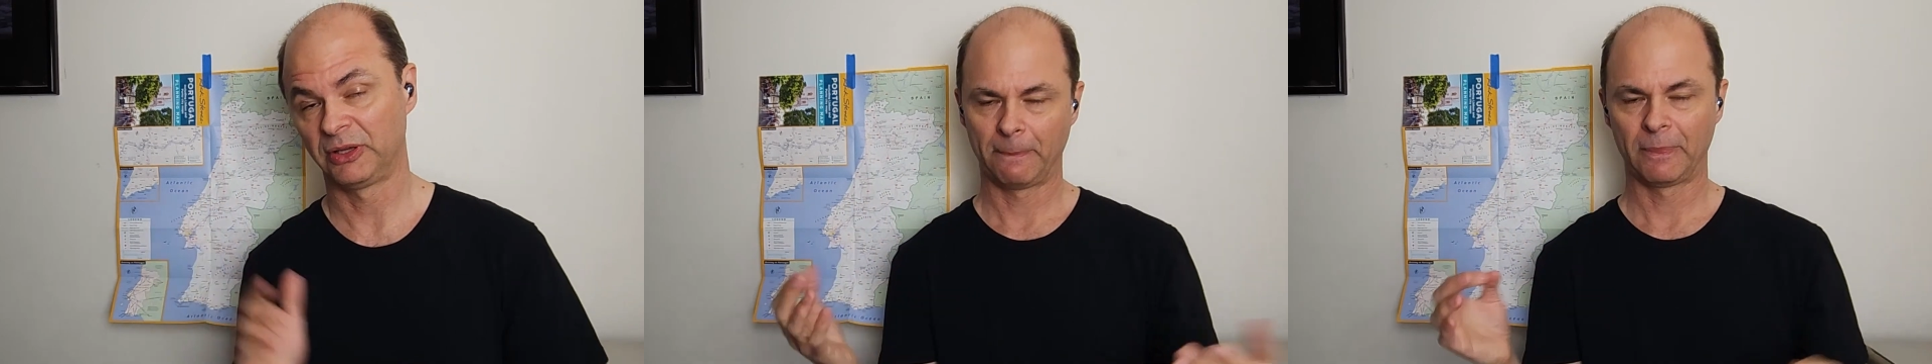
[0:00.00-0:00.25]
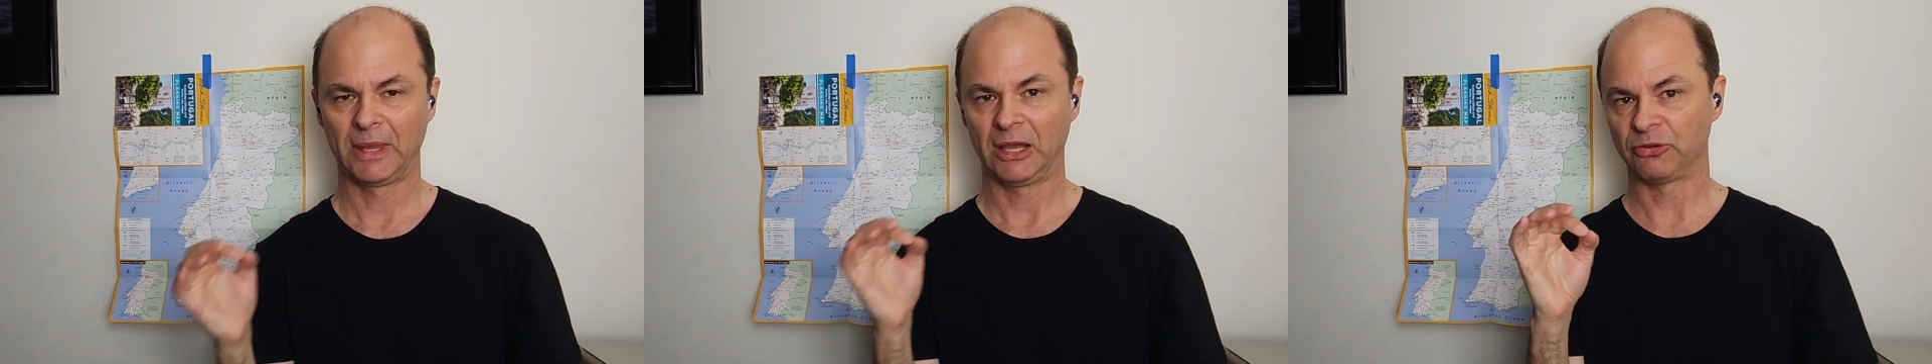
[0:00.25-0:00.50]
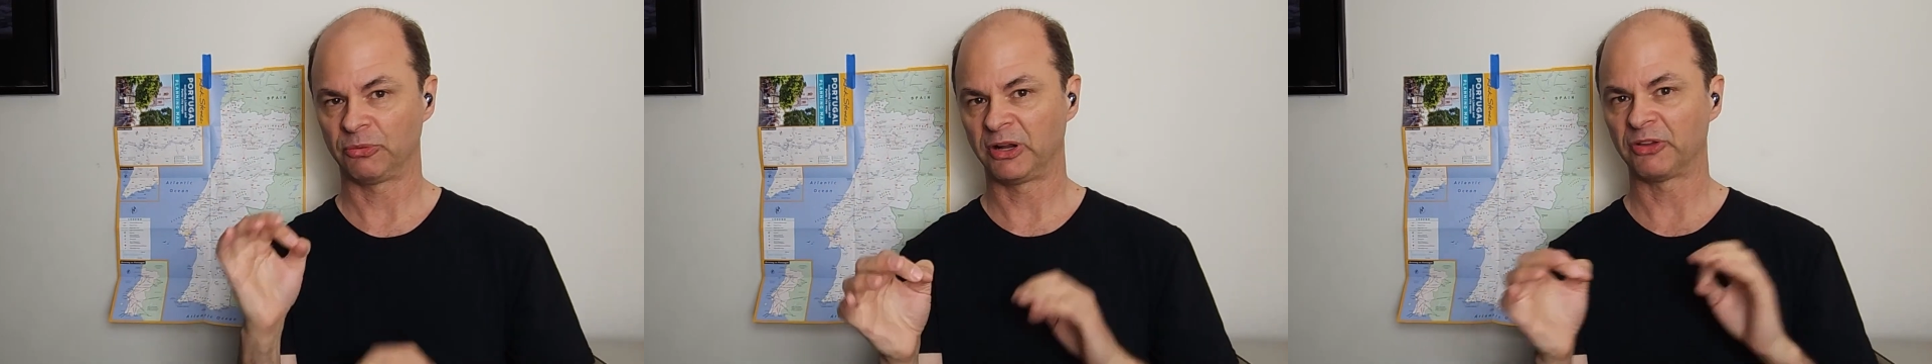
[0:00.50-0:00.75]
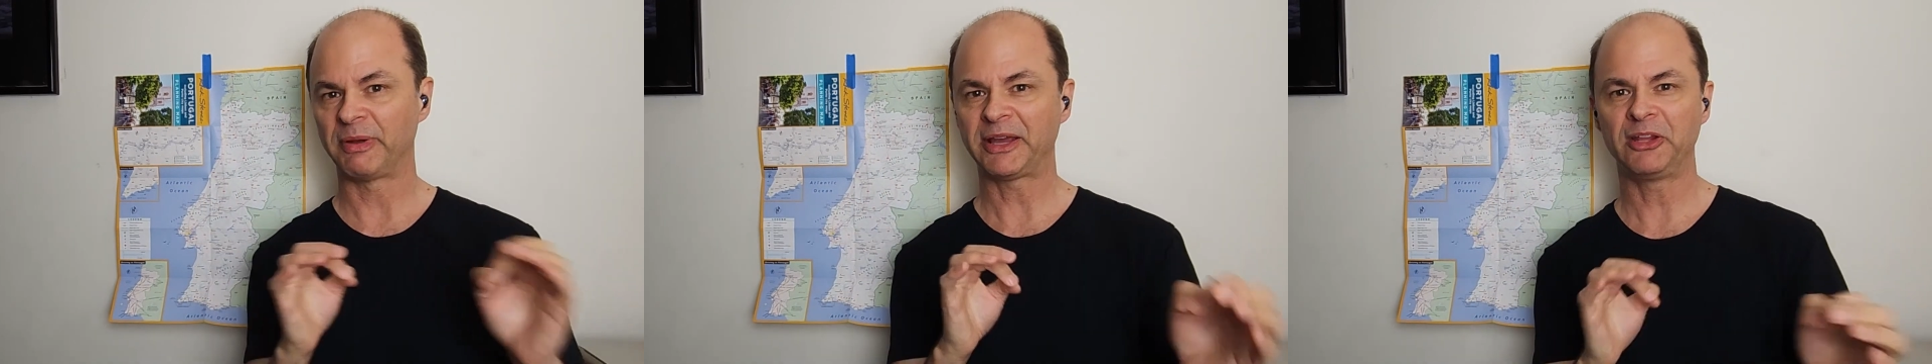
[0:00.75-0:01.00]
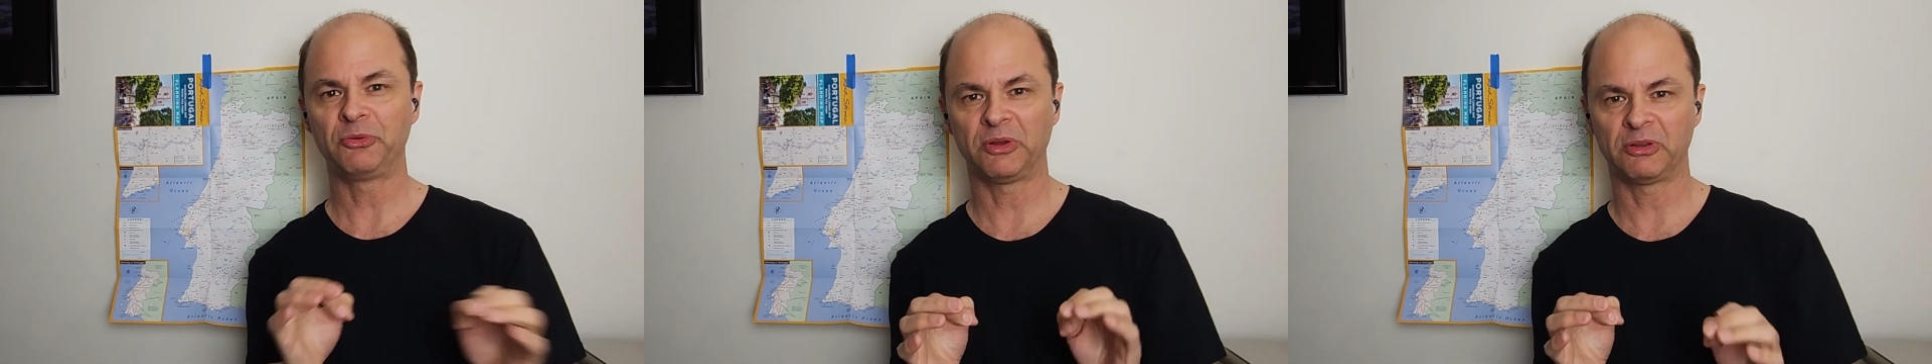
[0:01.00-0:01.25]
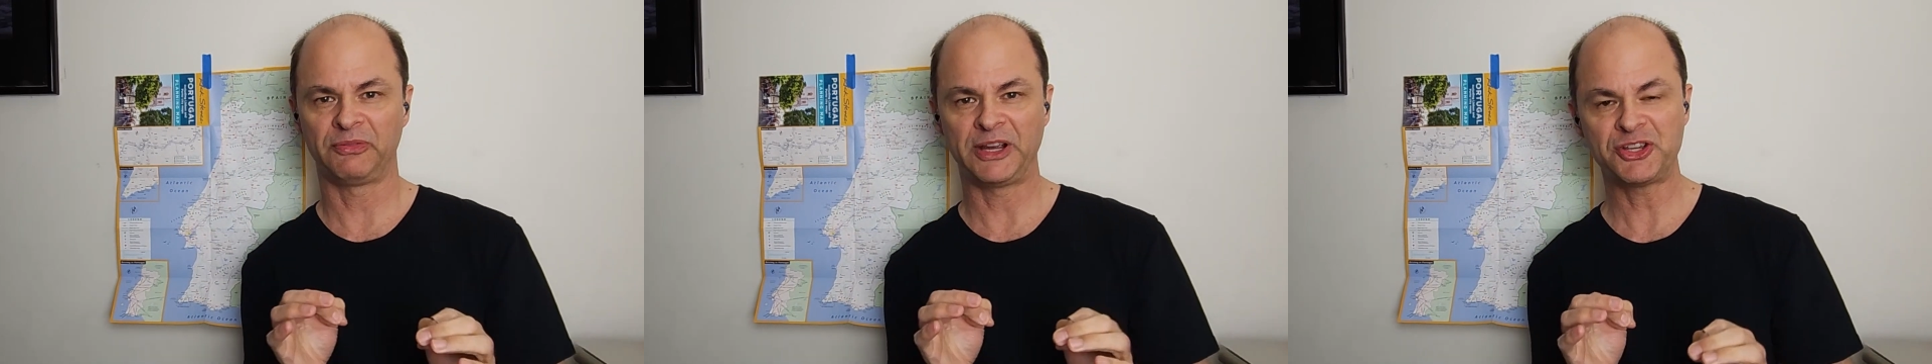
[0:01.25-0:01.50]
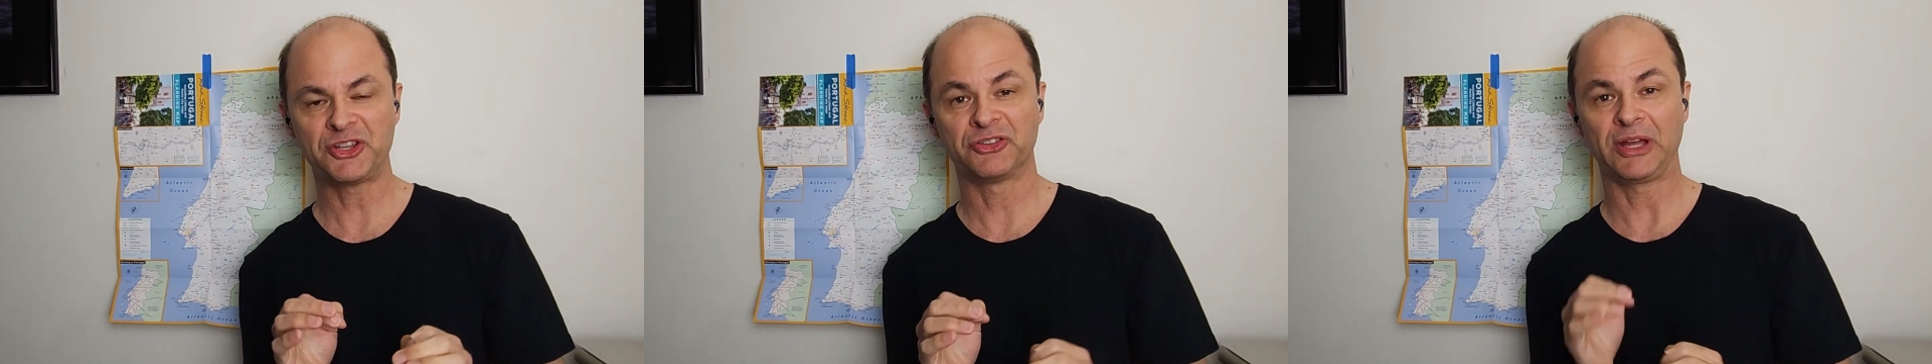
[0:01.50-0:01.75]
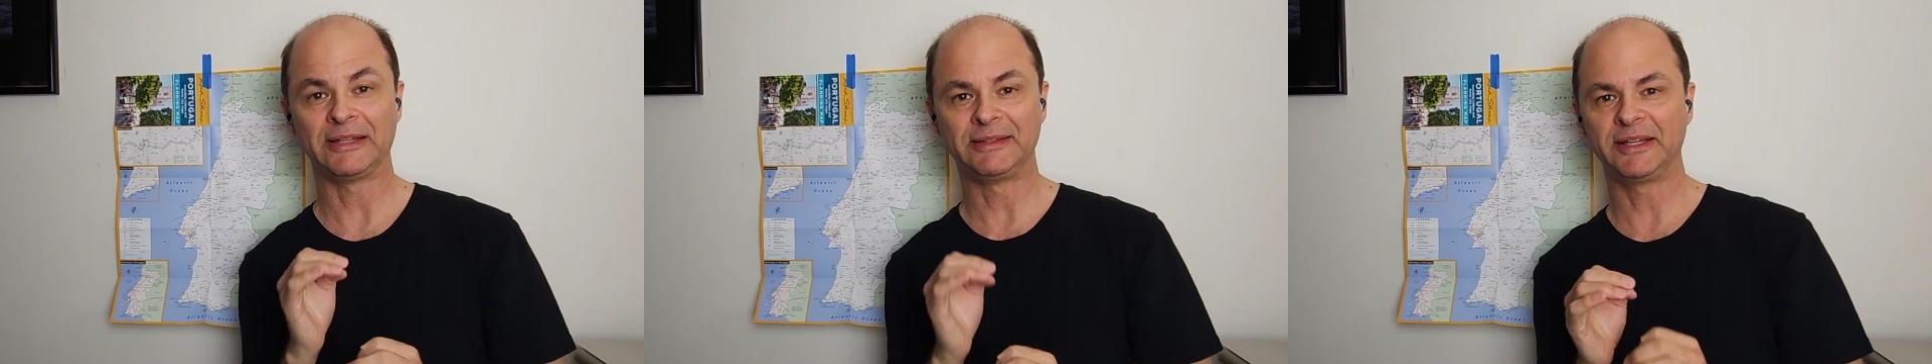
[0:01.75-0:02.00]
And so when I was making these
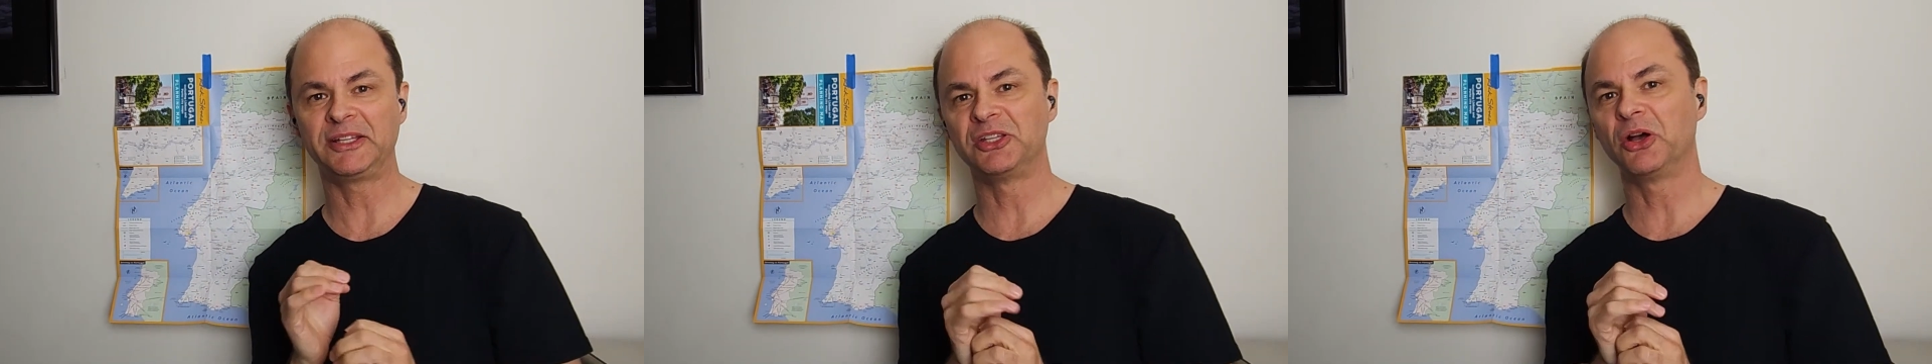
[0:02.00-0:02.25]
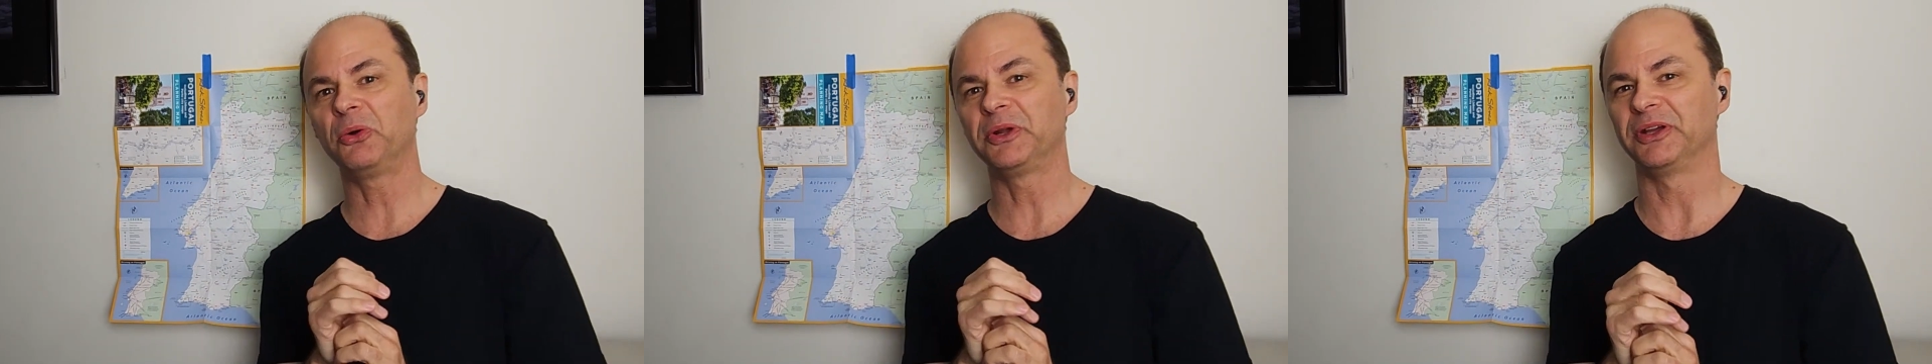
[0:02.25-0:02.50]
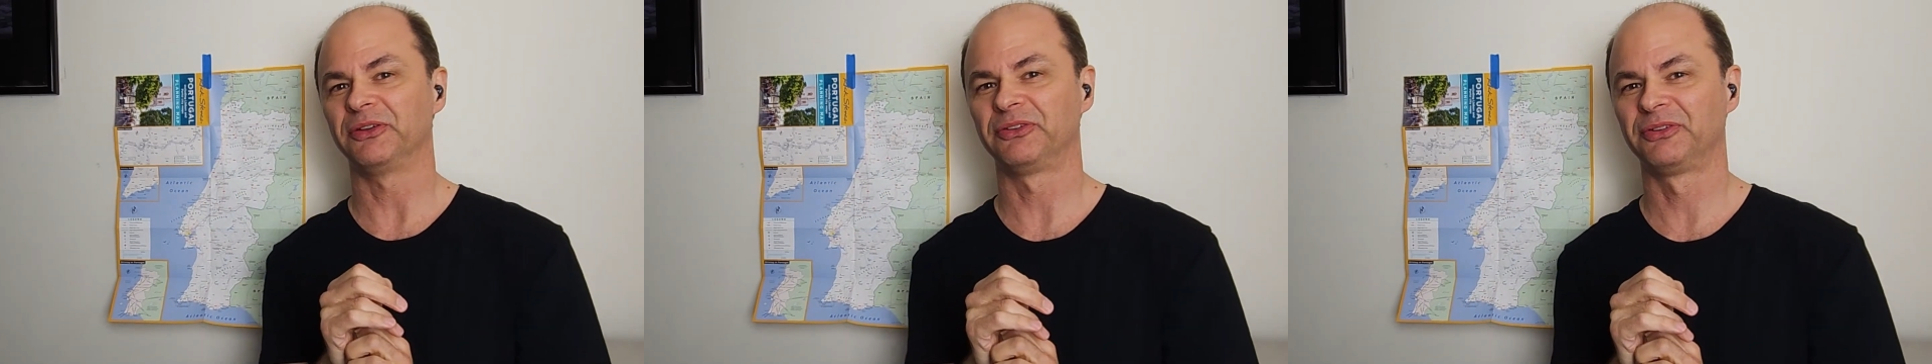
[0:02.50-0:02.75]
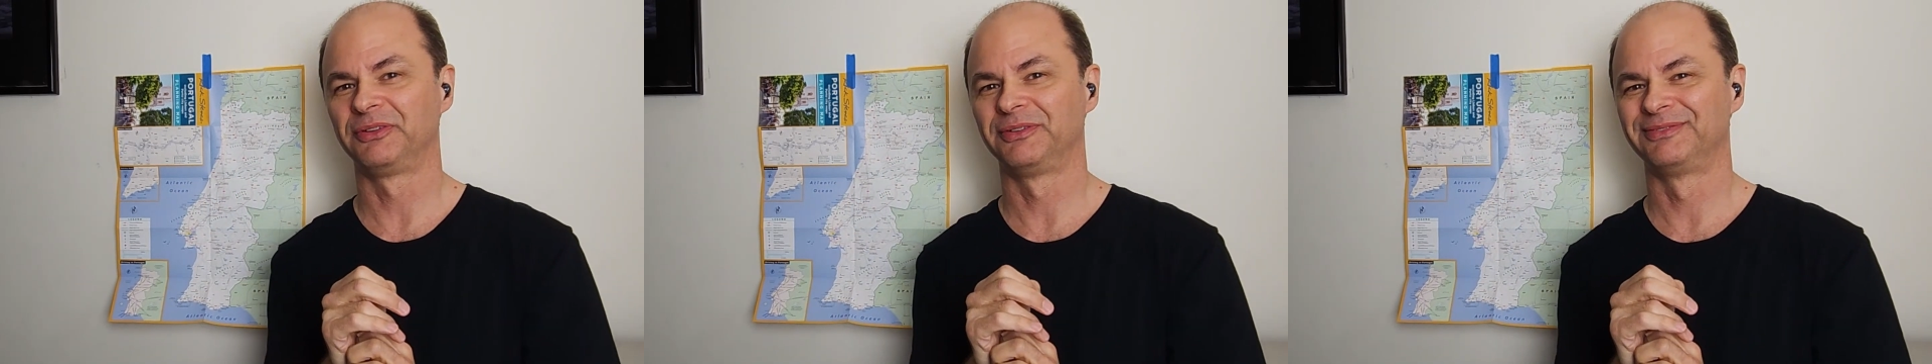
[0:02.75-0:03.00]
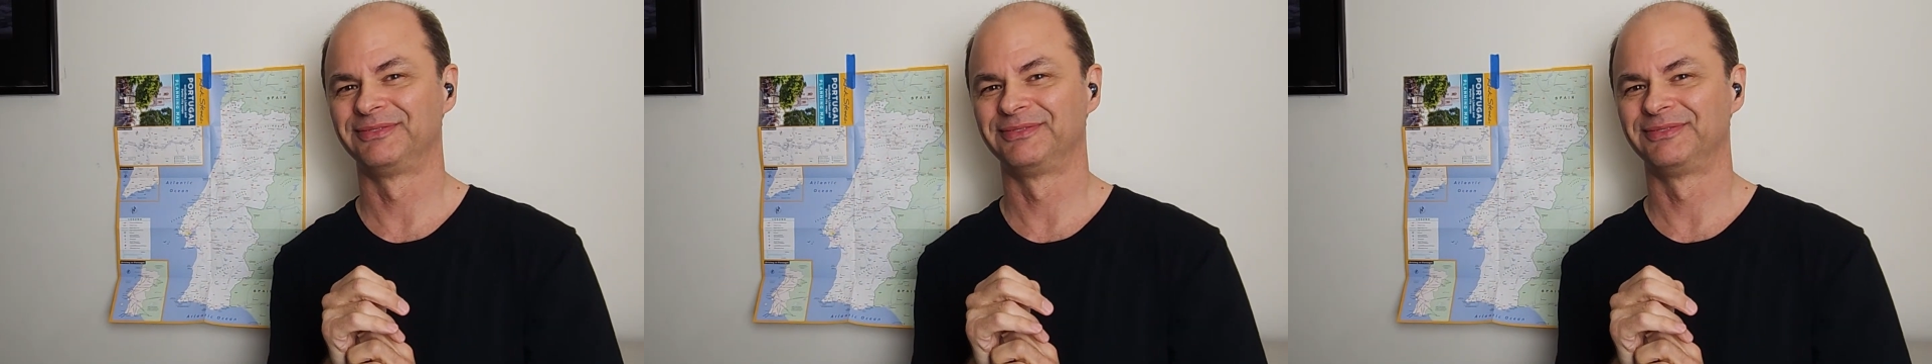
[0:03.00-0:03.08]
reservations, I did notice,